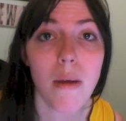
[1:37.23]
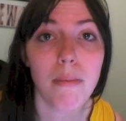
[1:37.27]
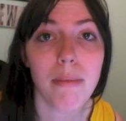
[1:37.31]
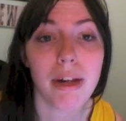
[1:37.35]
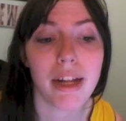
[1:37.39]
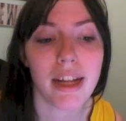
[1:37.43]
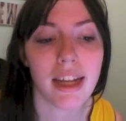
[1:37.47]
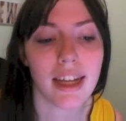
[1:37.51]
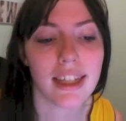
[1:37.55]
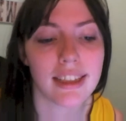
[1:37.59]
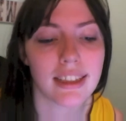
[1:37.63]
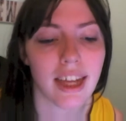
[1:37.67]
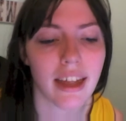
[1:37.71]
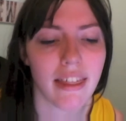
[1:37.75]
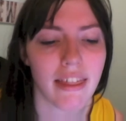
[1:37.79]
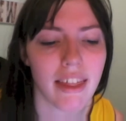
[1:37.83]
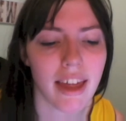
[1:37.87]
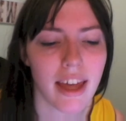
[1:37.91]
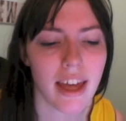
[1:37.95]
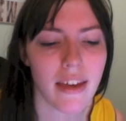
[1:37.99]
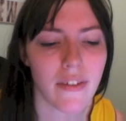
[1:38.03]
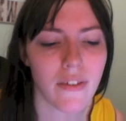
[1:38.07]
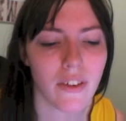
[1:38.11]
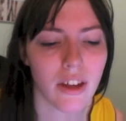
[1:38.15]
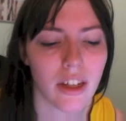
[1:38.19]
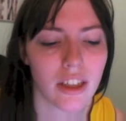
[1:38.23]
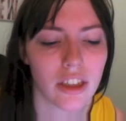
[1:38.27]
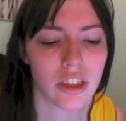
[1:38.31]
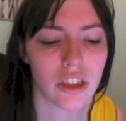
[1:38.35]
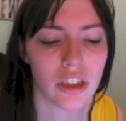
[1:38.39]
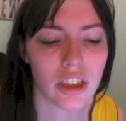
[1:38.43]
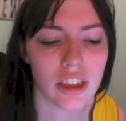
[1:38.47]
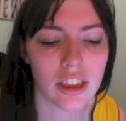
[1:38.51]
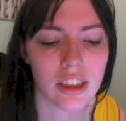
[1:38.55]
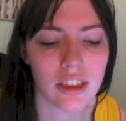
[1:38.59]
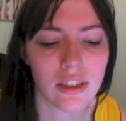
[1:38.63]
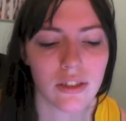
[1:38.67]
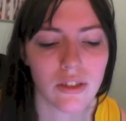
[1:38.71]
because I think if it's
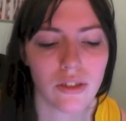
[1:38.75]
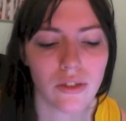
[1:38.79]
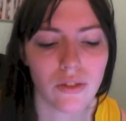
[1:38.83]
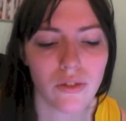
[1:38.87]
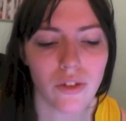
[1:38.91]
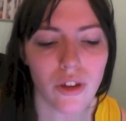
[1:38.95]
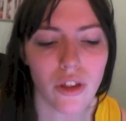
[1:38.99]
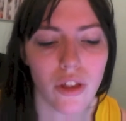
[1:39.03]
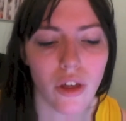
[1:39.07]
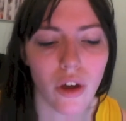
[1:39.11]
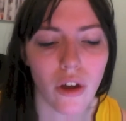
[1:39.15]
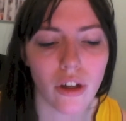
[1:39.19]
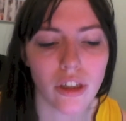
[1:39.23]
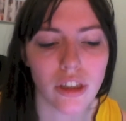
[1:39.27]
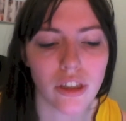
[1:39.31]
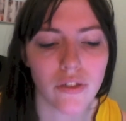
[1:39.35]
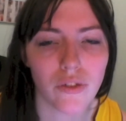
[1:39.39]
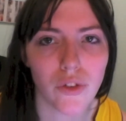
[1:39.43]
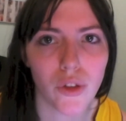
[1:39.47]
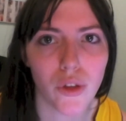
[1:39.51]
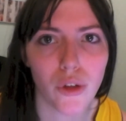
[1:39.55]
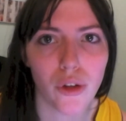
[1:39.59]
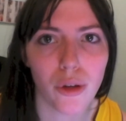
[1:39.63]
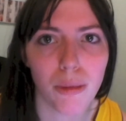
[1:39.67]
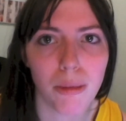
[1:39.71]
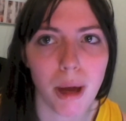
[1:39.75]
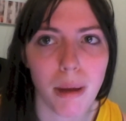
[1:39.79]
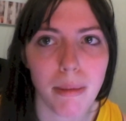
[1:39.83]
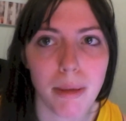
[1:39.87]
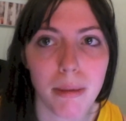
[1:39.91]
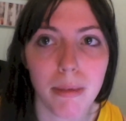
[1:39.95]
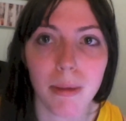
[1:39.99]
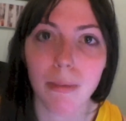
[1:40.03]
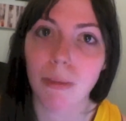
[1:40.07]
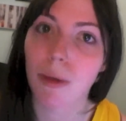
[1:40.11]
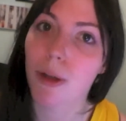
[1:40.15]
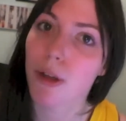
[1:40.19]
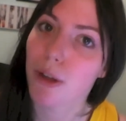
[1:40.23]
just for those of you who might be
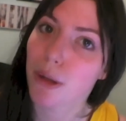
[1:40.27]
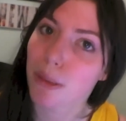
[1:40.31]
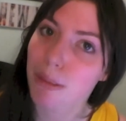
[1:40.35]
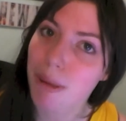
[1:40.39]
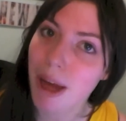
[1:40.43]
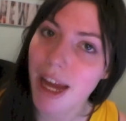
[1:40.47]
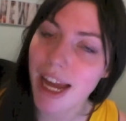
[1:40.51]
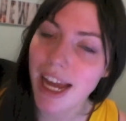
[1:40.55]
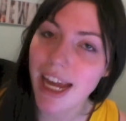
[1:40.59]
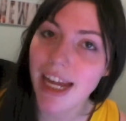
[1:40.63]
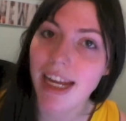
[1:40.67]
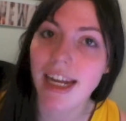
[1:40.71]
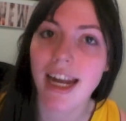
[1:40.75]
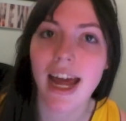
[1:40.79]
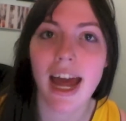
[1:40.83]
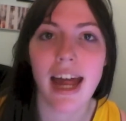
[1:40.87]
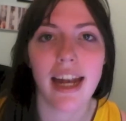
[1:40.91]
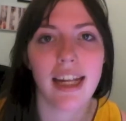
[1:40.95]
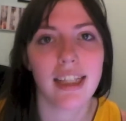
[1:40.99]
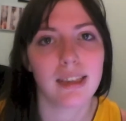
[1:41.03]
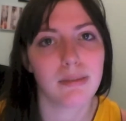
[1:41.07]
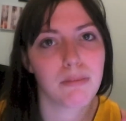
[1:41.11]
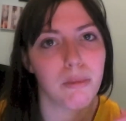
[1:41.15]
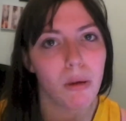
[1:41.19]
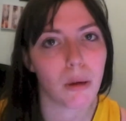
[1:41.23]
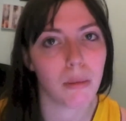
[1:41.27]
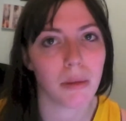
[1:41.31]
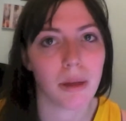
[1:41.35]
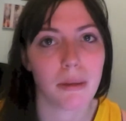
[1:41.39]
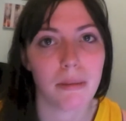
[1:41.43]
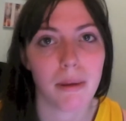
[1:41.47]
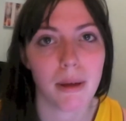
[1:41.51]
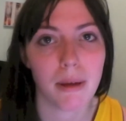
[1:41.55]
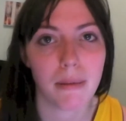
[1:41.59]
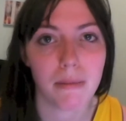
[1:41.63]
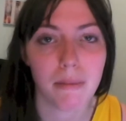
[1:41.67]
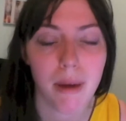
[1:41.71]
a bit more European and it's probably